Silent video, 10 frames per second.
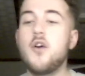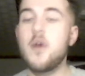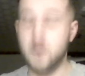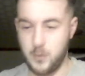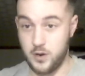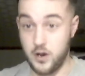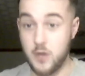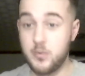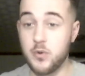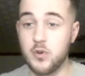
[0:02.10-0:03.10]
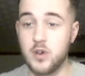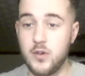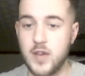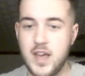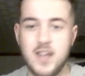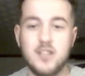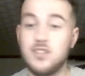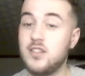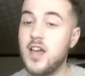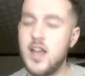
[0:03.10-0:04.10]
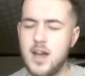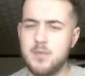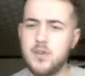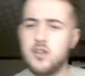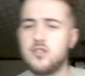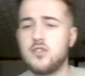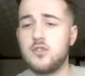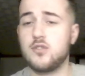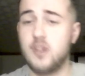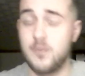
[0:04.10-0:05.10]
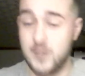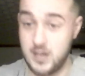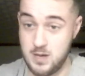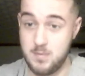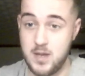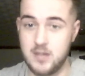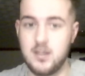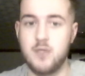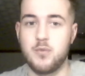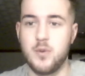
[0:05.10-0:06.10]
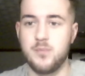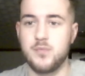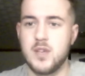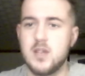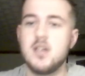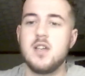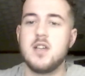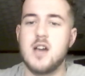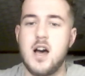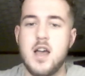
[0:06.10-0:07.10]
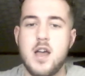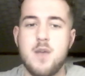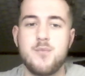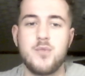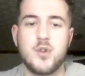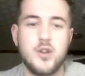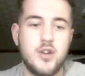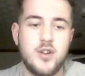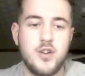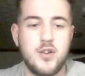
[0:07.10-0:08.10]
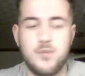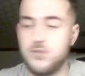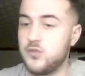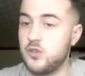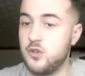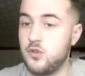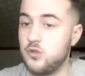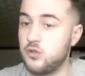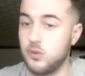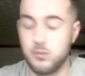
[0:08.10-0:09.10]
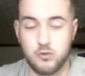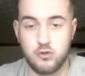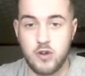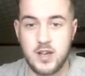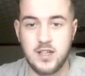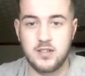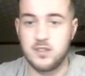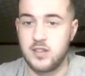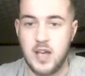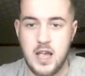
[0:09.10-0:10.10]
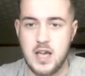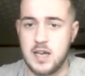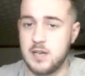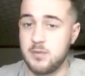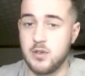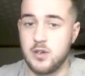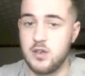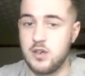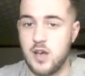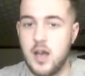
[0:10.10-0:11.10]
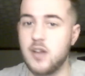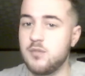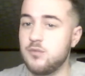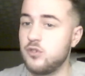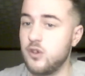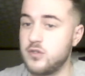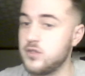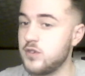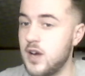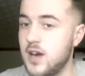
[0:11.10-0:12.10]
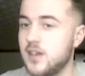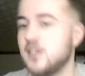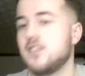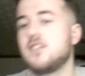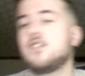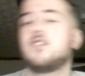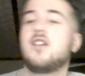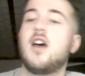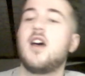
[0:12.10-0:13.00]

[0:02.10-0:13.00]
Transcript: everyone, hope you're all okay. Today I'm going to do something a bit different. I am going to do some training today and I'm going to show you guys